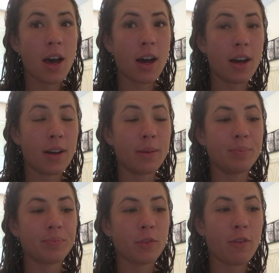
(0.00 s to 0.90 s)

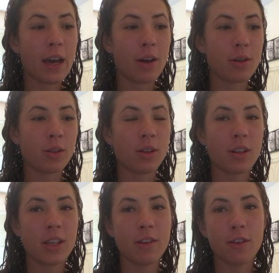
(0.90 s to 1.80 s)
found a lot
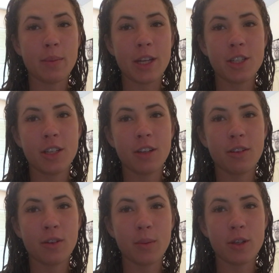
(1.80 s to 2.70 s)
of the
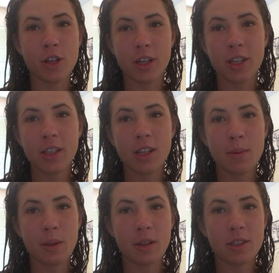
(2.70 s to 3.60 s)
information from the Jockey
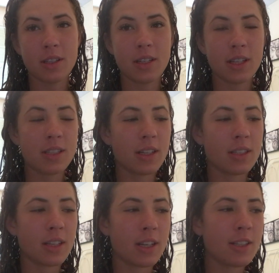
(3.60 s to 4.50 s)
Club and their
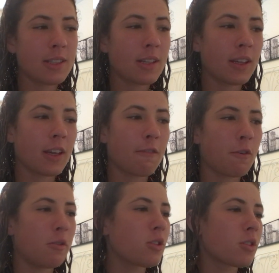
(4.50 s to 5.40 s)
statistics is. Like,
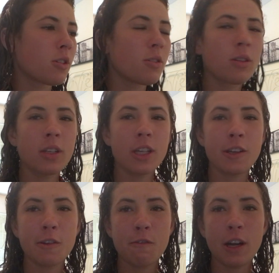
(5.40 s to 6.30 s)
if you just Google it,
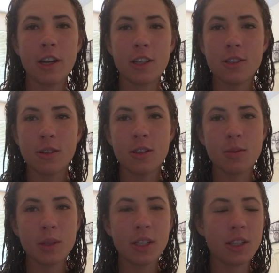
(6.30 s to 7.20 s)
you could find it. So
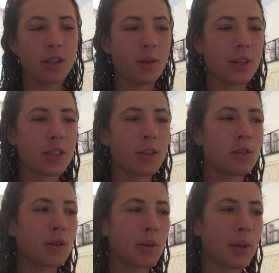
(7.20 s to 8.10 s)
there's really no
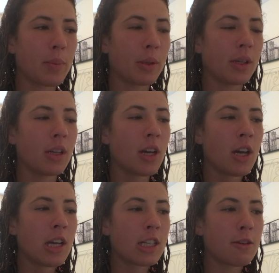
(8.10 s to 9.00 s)
excuse for people
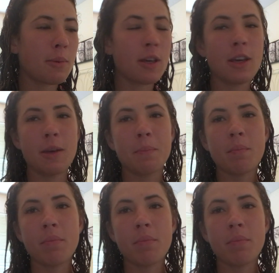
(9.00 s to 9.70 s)
to be